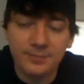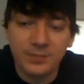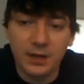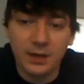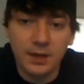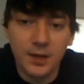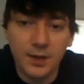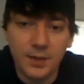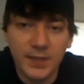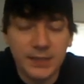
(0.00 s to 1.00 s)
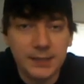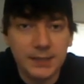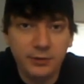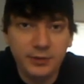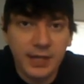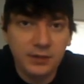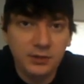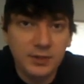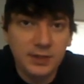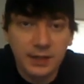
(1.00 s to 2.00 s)
but that
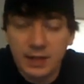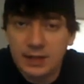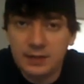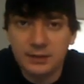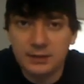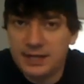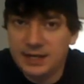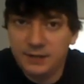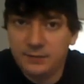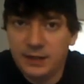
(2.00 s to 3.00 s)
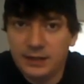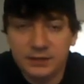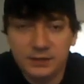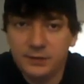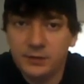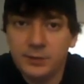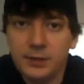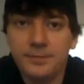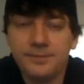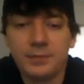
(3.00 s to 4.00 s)
could be a negative, I guess, if you
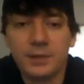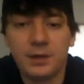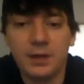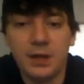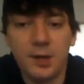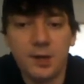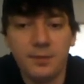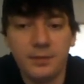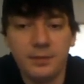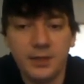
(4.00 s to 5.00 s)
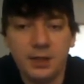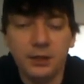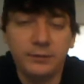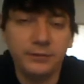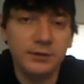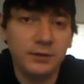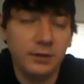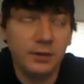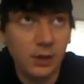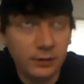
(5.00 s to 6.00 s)
will. The
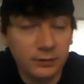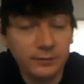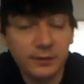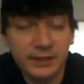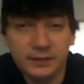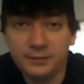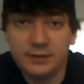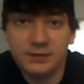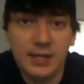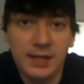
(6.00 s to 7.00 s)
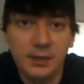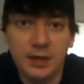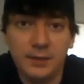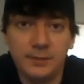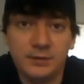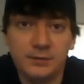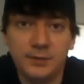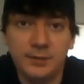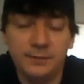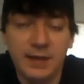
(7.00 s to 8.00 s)
colorfulness of this game comes
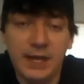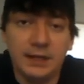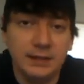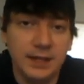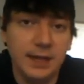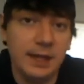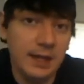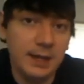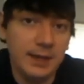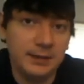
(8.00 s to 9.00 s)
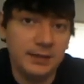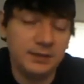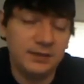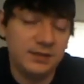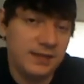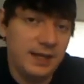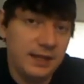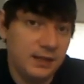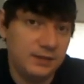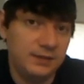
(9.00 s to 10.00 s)
from the fact that the
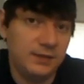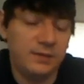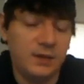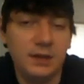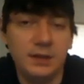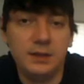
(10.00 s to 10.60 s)
setting is different.